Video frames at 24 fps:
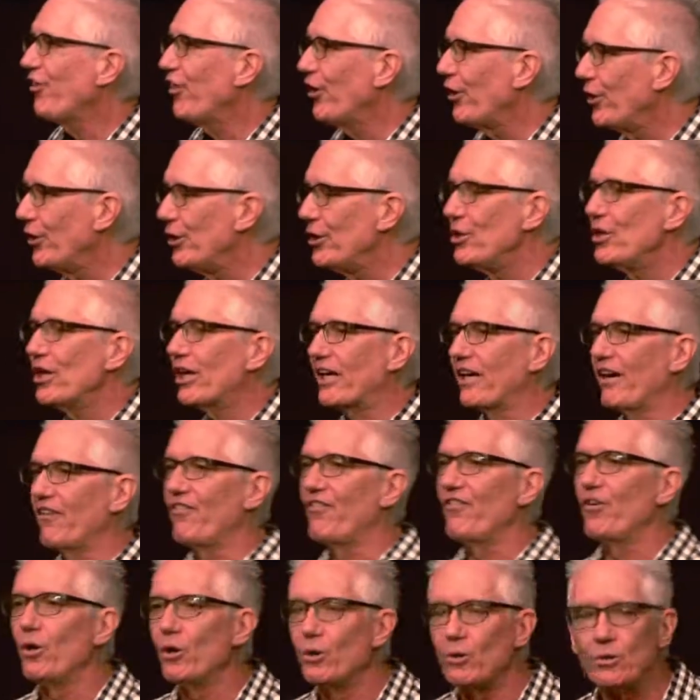the hook,
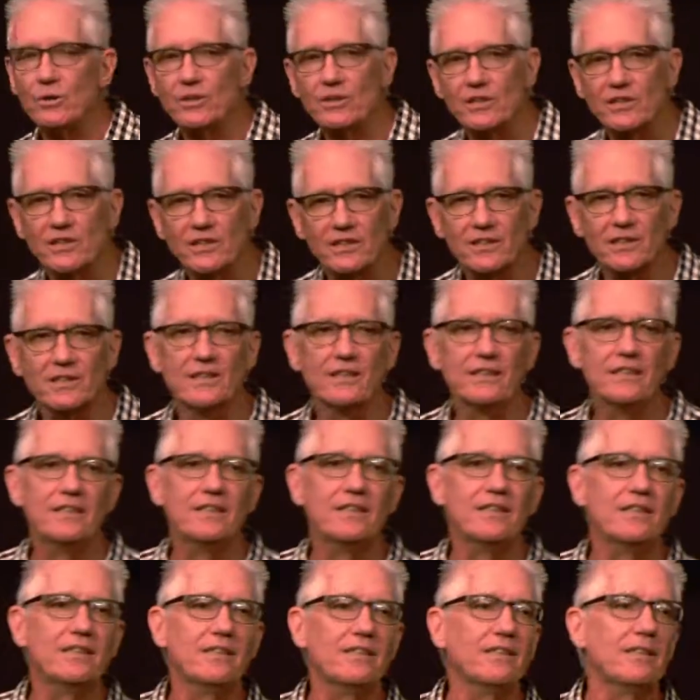folks,
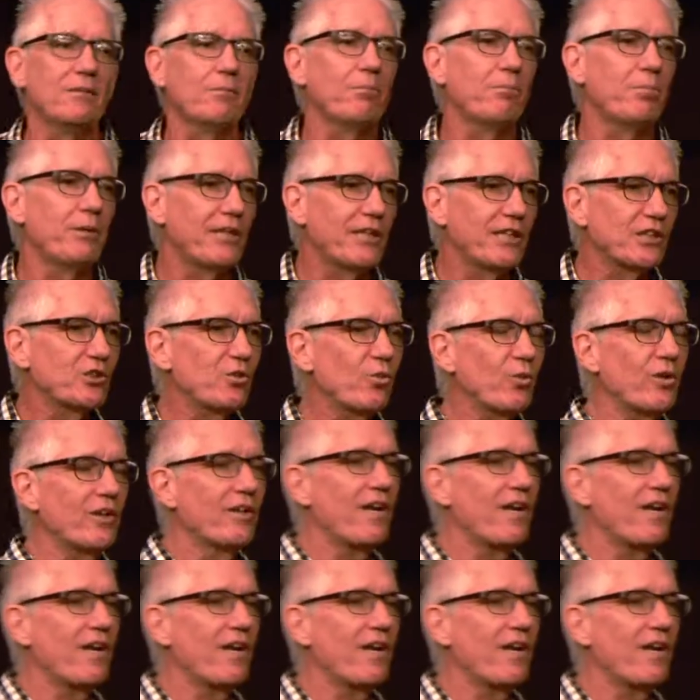because we're